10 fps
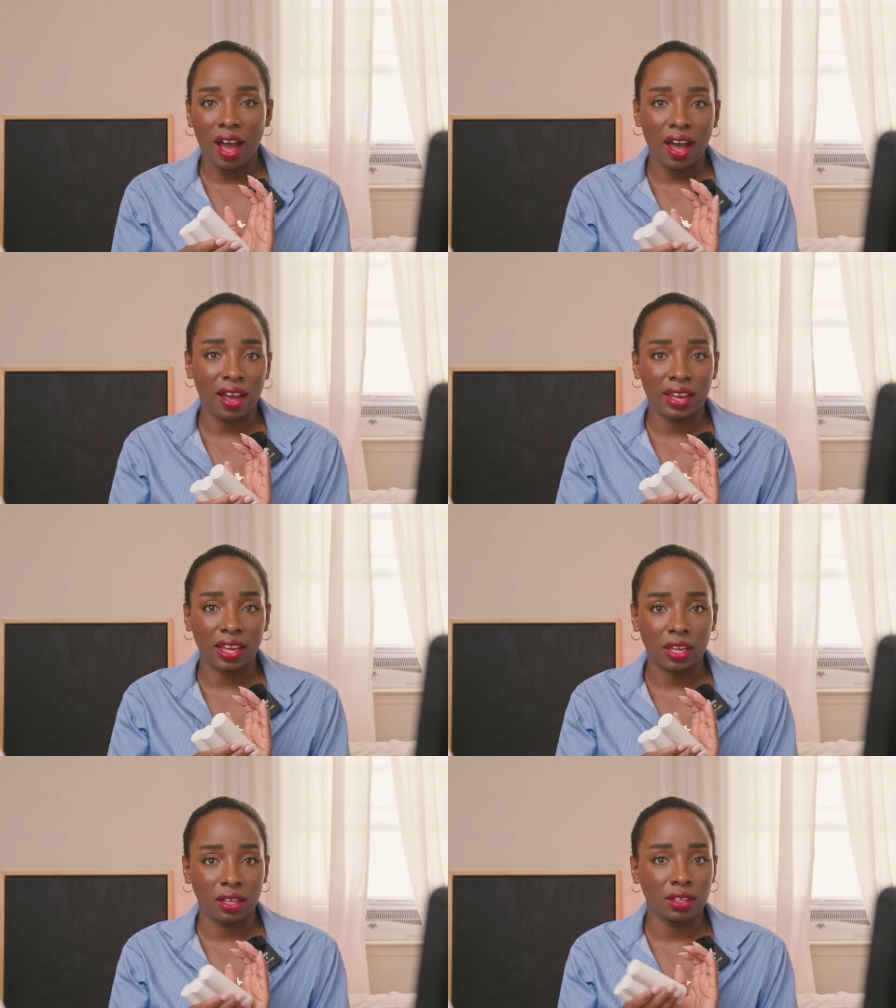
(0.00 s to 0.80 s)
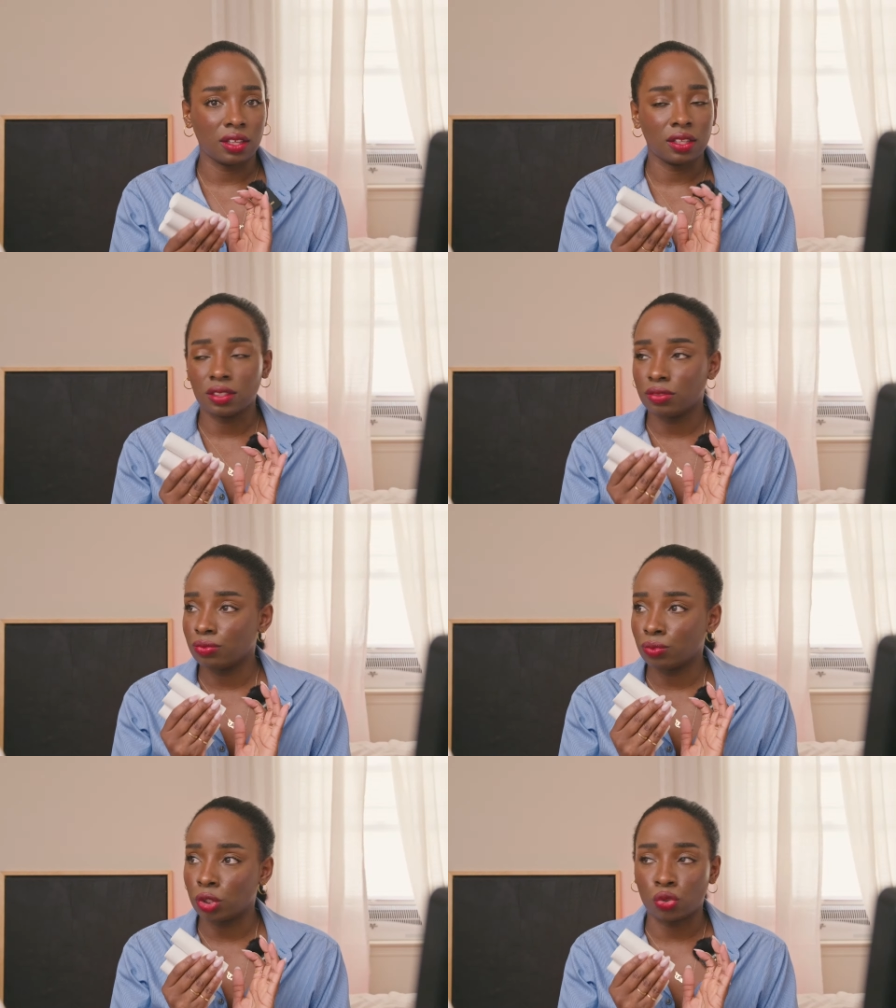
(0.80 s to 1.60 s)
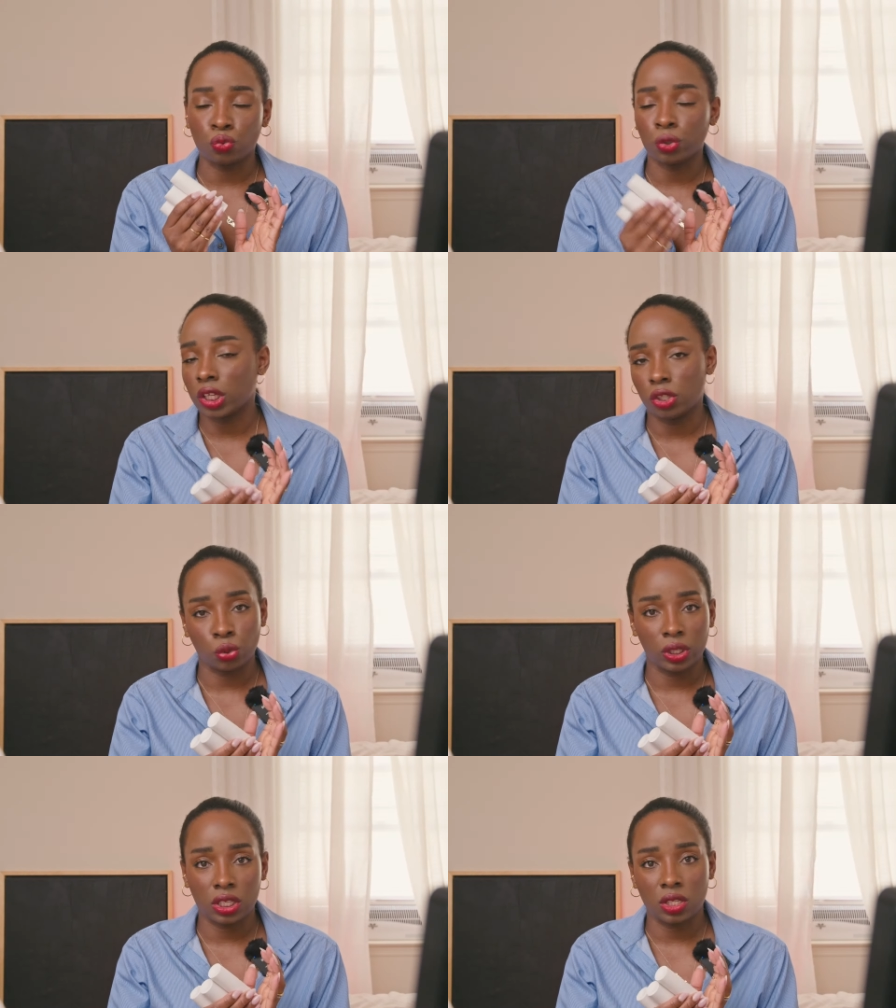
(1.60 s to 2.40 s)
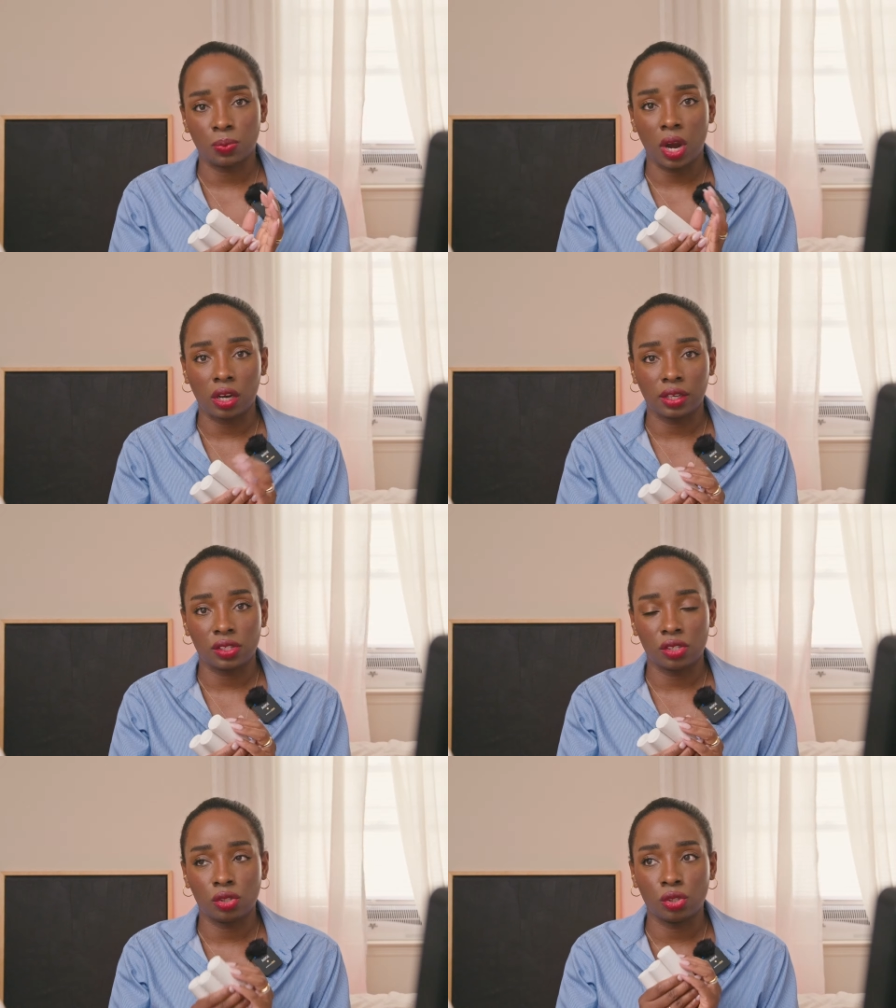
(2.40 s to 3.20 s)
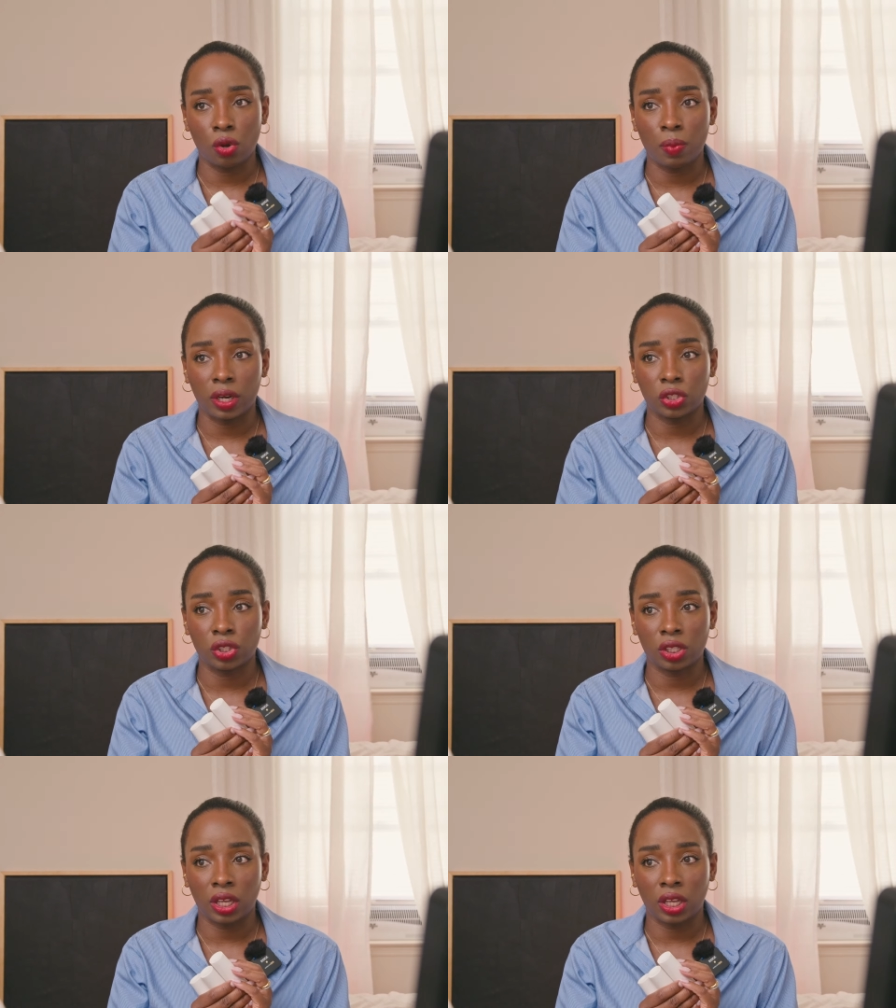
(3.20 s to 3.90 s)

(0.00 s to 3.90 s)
I just really enjoy these products so much.